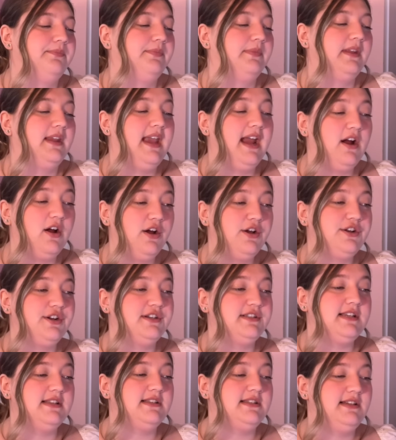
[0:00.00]

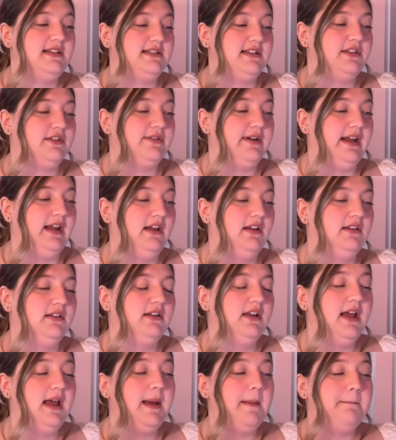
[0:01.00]
characters in season 3.
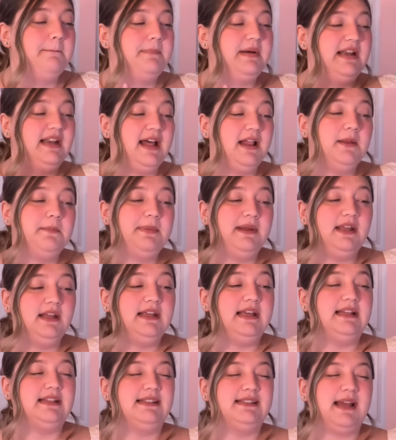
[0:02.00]
Penelope
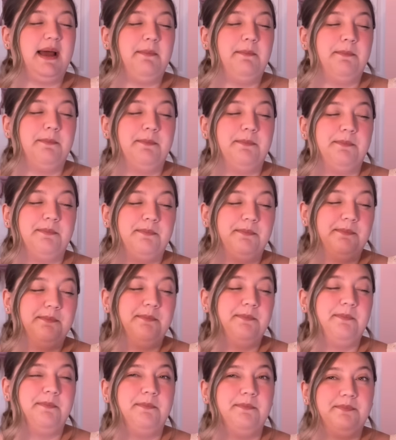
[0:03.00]
gets a
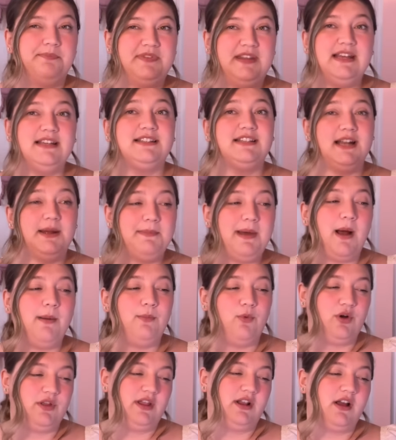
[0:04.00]
decent amount
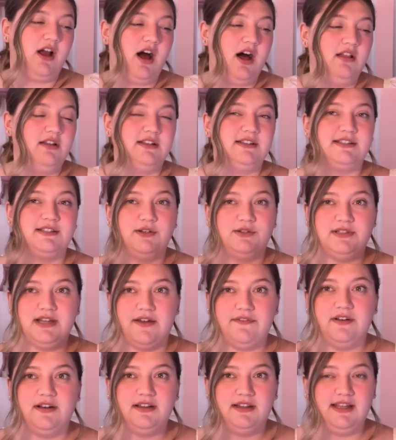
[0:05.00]
more than Colin, so
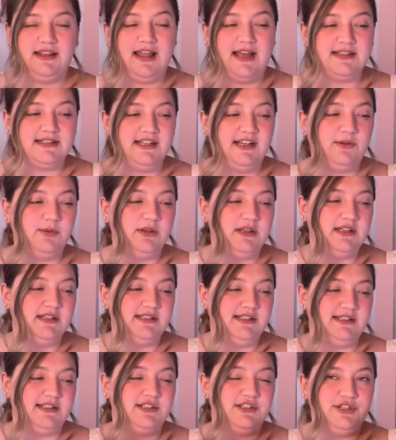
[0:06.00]
definitely less equal than
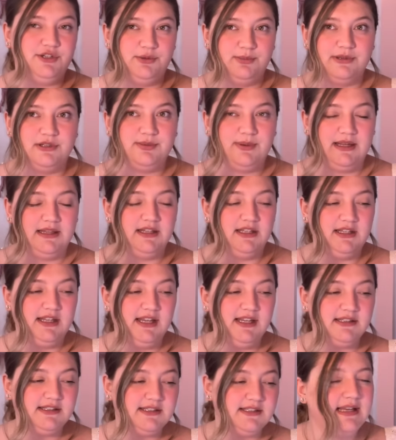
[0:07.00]
season 2 between the
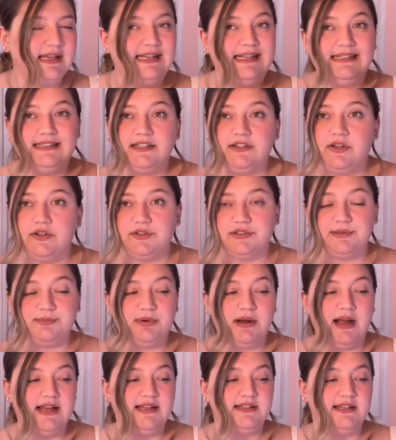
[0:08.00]
leads. It is a little
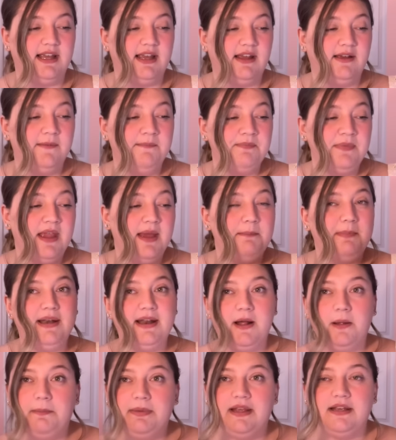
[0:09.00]
surprising.
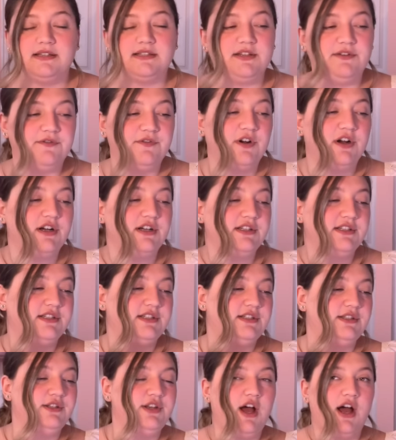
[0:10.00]
Penelope is the
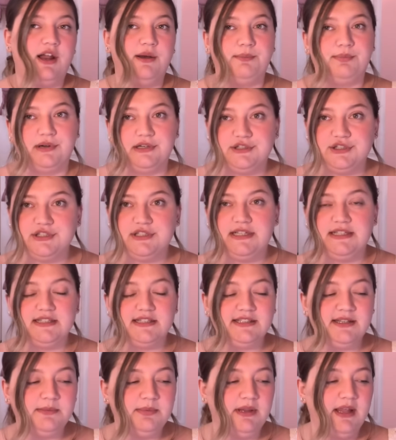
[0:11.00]
first non-Bridgerton
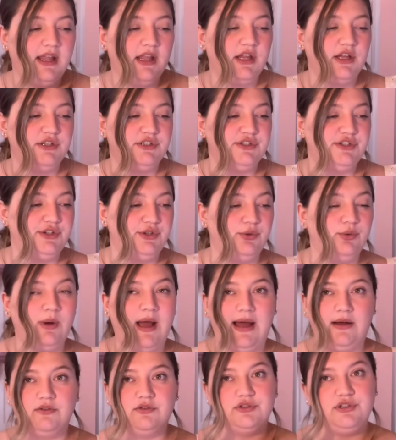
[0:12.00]
sibling to
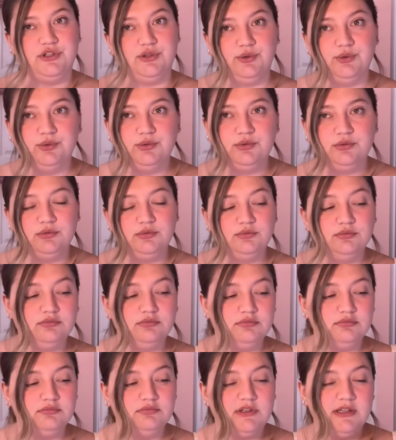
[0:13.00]
outdo
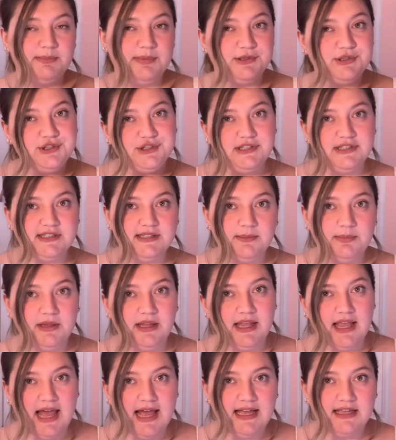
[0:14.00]
the Bridgerton
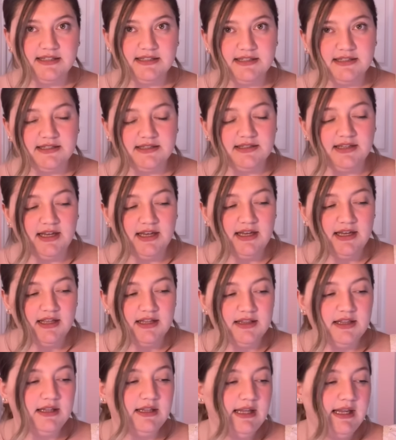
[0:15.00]
sibling as
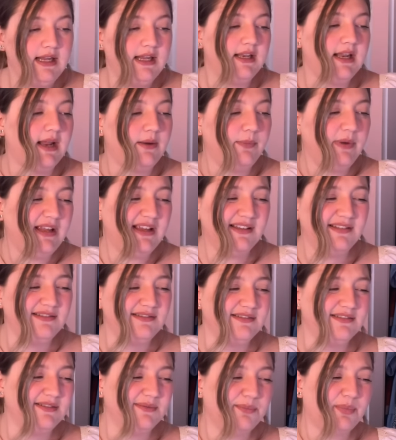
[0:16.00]
the lead, and
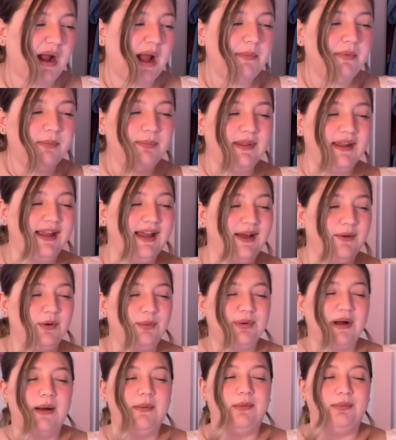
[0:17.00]
we'll
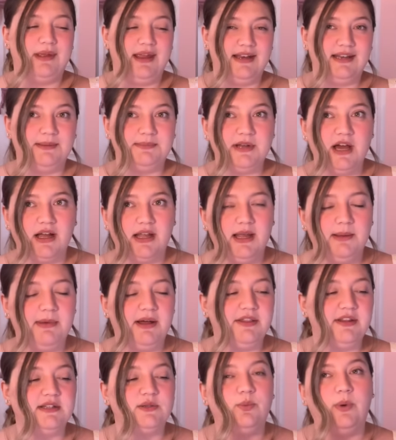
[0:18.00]
probably end up talking
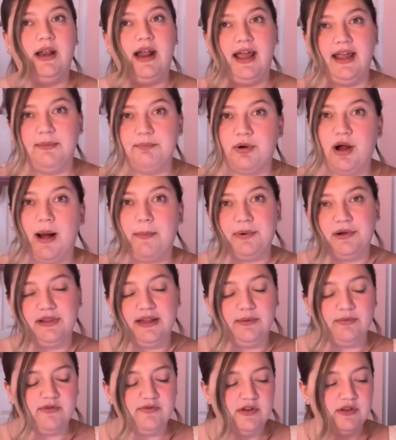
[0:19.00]
about this when I
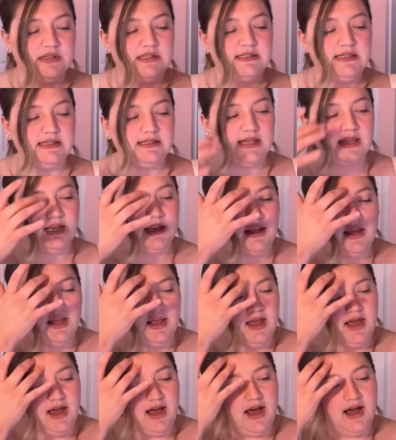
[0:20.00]
properly review the season,
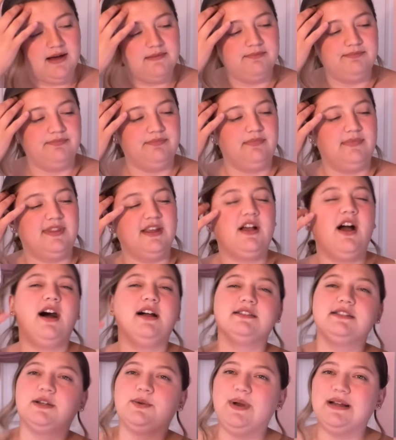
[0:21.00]
the
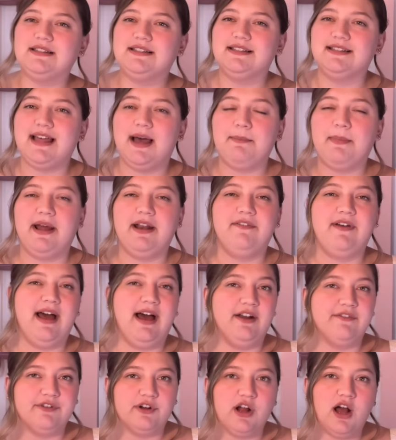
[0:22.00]
consequences that might have
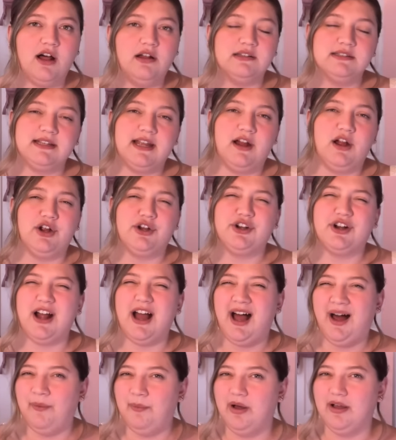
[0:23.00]
had for Colin's character,
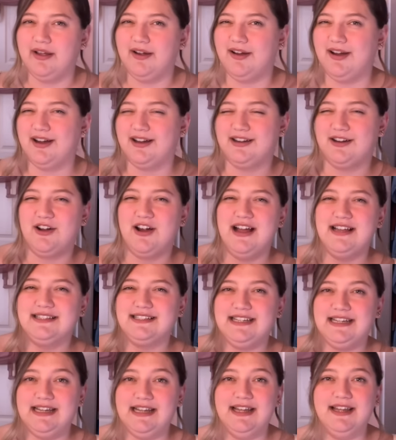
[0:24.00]
how well
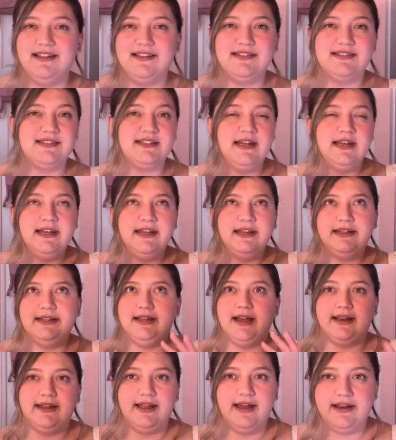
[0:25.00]
characterized he is,
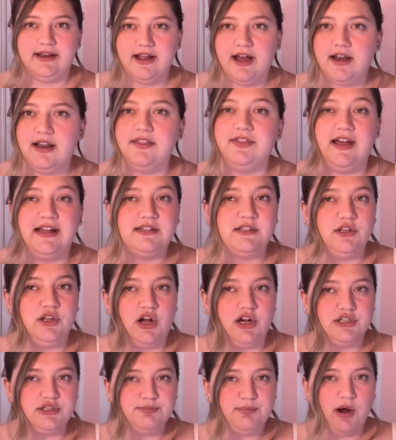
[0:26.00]
yada yada yada. That's a
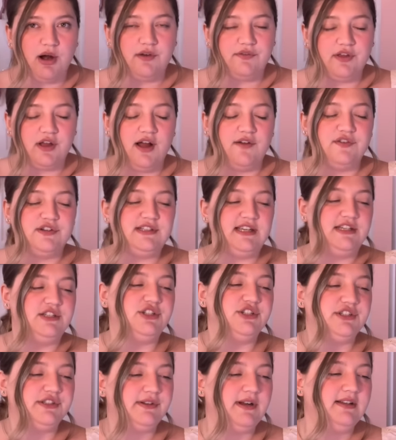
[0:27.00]
large part of the
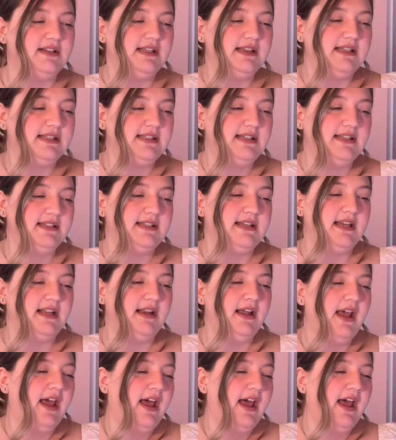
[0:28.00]
conversation surrounding the season.